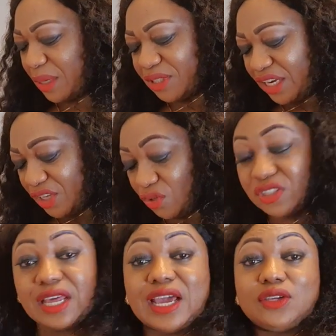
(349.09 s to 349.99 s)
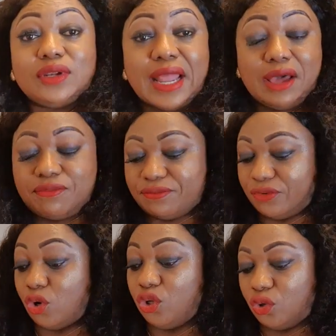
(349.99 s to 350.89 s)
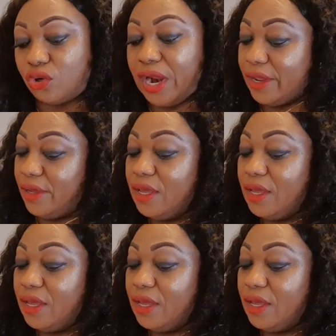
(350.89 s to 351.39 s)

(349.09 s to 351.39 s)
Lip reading: I'm telling you, it's either you laugh or you cry.